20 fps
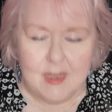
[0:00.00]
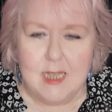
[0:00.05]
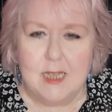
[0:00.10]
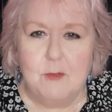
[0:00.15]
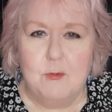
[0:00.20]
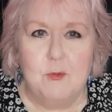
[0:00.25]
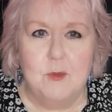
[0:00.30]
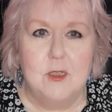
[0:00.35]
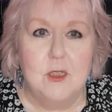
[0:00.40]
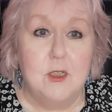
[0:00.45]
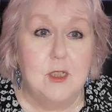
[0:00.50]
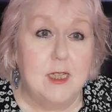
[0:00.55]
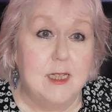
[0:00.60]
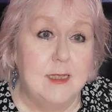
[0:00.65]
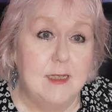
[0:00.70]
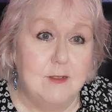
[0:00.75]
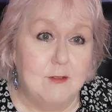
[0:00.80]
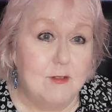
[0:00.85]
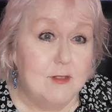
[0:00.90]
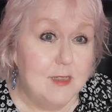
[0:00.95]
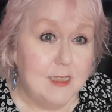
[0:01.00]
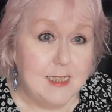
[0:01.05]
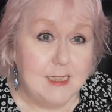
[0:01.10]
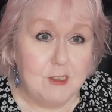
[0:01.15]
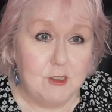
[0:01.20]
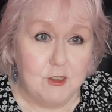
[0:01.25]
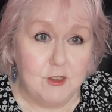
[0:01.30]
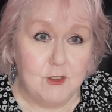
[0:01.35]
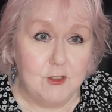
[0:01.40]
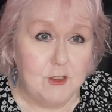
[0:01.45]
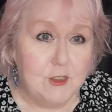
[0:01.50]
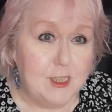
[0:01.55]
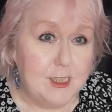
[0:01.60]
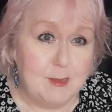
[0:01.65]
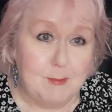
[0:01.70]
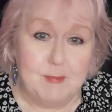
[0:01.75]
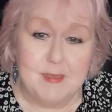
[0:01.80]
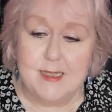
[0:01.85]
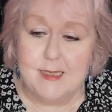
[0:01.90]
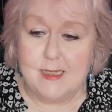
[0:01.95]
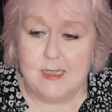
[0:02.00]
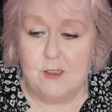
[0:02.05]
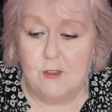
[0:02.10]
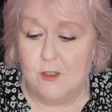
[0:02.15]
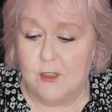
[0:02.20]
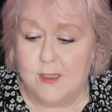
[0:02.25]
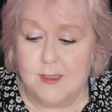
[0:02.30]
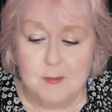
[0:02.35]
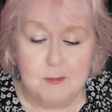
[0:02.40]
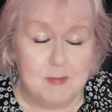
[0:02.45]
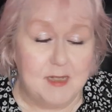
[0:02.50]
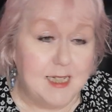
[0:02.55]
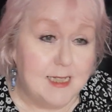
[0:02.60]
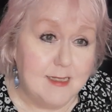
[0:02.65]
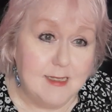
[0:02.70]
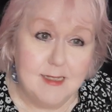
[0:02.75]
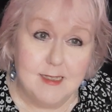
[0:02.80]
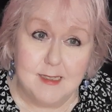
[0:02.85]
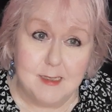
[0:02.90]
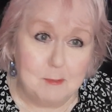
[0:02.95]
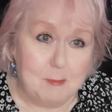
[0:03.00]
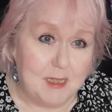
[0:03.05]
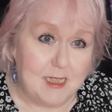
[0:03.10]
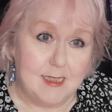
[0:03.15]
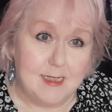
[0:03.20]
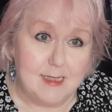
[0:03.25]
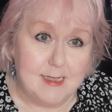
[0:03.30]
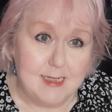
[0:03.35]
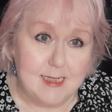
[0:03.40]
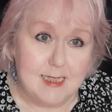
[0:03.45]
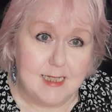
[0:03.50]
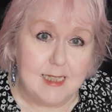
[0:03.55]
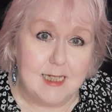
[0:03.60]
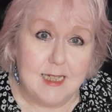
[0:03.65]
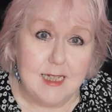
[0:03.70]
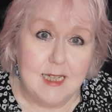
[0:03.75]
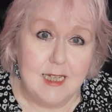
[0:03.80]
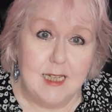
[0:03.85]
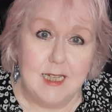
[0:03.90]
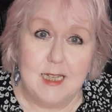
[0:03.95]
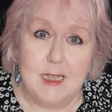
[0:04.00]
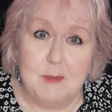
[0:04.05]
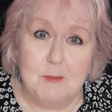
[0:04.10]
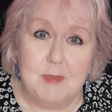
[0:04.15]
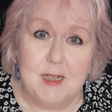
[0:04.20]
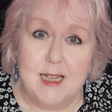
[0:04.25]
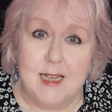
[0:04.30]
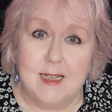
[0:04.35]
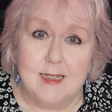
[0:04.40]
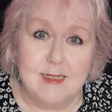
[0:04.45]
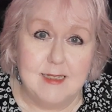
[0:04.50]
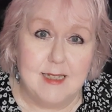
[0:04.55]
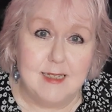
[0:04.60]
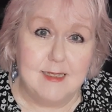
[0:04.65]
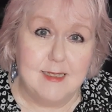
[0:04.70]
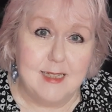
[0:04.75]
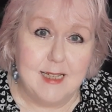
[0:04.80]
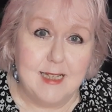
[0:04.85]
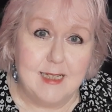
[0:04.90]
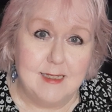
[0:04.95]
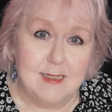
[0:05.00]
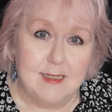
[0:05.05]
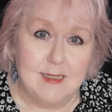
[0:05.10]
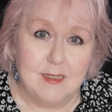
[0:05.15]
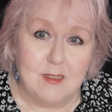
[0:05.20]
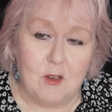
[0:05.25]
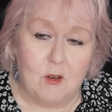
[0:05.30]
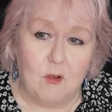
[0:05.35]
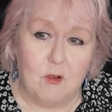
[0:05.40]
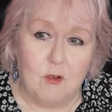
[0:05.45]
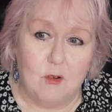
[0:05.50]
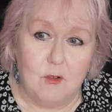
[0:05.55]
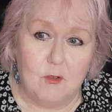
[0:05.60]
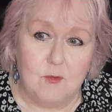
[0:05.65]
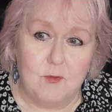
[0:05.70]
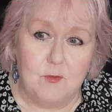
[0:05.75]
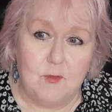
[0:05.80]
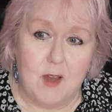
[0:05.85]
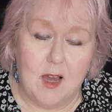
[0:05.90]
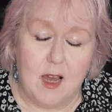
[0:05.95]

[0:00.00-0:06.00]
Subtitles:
If we're looking at relationships, it just brings stability. It brings a sense of